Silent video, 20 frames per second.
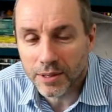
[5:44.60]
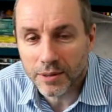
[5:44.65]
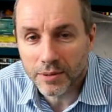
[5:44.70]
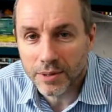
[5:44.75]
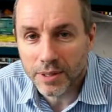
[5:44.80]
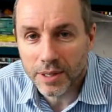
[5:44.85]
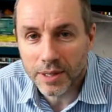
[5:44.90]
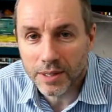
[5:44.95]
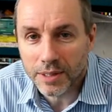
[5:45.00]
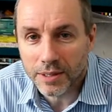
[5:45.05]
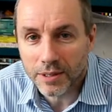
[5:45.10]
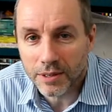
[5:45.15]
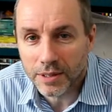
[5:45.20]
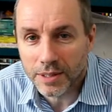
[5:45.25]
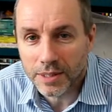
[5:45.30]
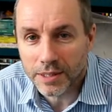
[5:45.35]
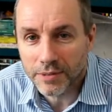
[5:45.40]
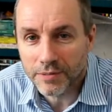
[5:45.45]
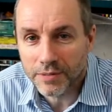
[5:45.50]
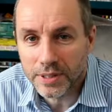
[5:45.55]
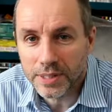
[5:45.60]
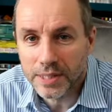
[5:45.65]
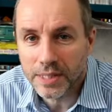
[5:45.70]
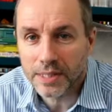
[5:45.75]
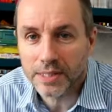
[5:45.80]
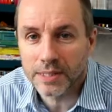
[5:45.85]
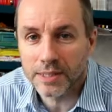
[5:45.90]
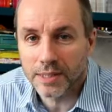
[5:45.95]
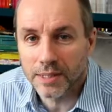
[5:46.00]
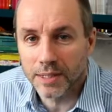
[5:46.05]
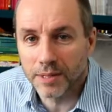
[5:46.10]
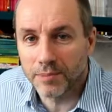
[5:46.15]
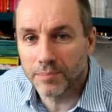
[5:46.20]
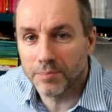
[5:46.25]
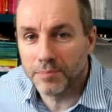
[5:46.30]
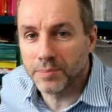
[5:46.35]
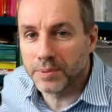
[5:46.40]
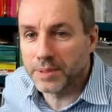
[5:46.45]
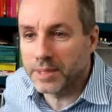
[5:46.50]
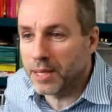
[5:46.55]
yeah, 1976.
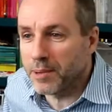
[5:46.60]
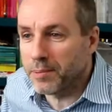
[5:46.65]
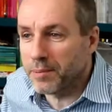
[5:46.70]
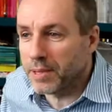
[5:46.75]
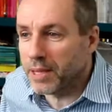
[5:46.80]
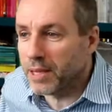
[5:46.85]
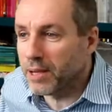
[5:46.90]
But there we